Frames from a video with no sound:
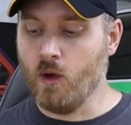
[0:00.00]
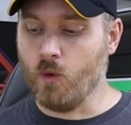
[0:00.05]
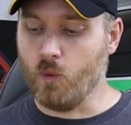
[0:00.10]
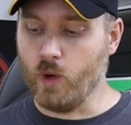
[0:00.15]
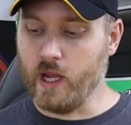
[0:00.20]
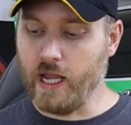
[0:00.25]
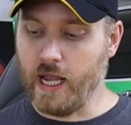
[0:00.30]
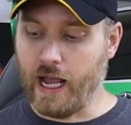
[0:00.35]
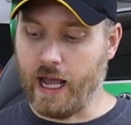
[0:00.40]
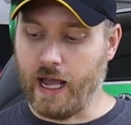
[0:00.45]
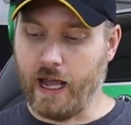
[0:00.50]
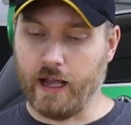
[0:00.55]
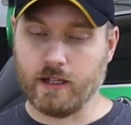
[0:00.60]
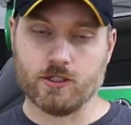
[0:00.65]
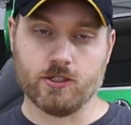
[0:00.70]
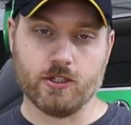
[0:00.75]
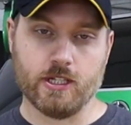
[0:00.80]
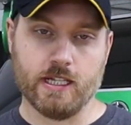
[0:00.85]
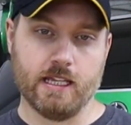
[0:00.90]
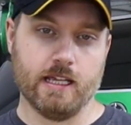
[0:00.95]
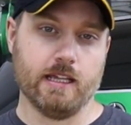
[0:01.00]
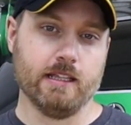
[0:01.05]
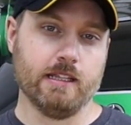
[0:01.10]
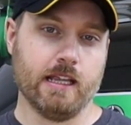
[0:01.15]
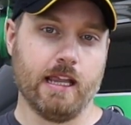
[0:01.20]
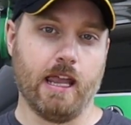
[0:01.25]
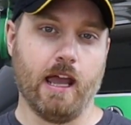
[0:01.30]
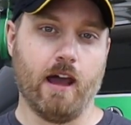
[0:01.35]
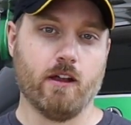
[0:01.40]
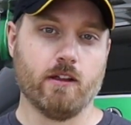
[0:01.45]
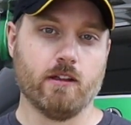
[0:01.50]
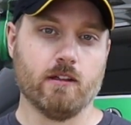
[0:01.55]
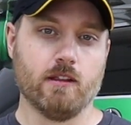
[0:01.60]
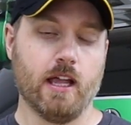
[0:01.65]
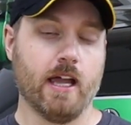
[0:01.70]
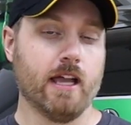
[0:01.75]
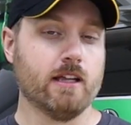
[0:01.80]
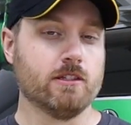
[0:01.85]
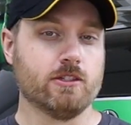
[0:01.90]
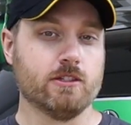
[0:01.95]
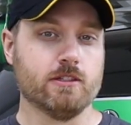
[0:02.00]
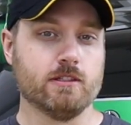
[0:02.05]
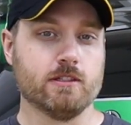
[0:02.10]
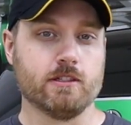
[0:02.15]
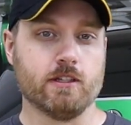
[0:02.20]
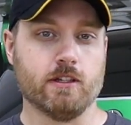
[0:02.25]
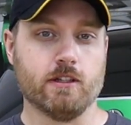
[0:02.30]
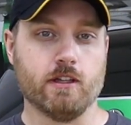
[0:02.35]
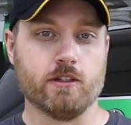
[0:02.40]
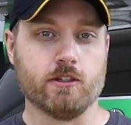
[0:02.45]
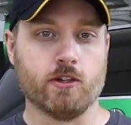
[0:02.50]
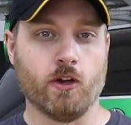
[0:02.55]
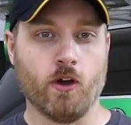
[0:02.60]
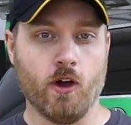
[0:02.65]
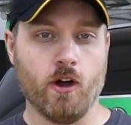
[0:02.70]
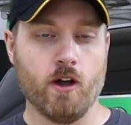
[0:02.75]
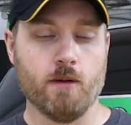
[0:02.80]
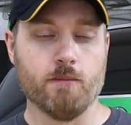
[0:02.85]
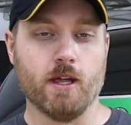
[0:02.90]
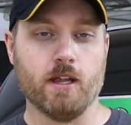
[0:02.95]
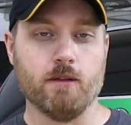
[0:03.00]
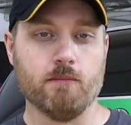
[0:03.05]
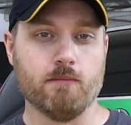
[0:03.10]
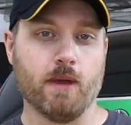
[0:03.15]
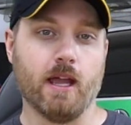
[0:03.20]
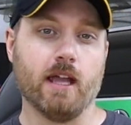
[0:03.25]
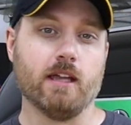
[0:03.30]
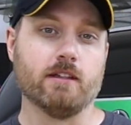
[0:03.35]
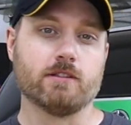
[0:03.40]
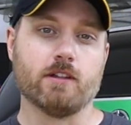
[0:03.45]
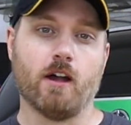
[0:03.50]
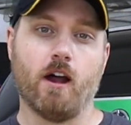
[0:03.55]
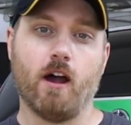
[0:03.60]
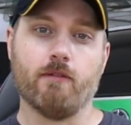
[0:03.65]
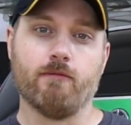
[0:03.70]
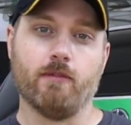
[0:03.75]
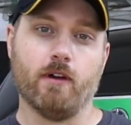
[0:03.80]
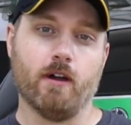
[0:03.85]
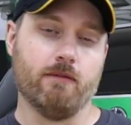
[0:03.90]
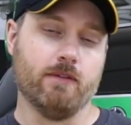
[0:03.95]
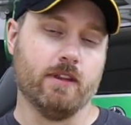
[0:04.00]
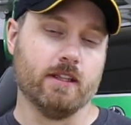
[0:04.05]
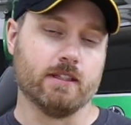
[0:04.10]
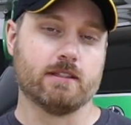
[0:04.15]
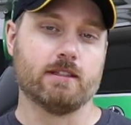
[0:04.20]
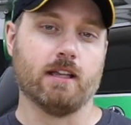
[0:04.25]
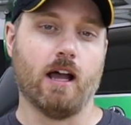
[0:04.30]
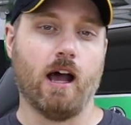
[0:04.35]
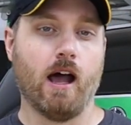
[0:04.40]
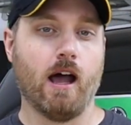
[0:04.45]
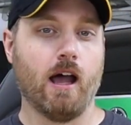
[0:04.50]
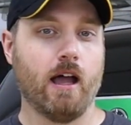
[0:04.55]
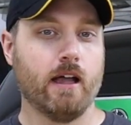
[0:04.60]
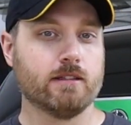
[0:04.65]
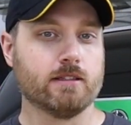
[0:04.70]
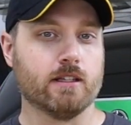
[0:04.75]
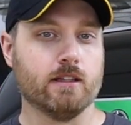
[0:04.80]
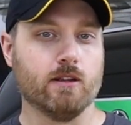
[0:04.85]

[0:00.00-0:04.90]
We actually did the calculations to determine, based off of the size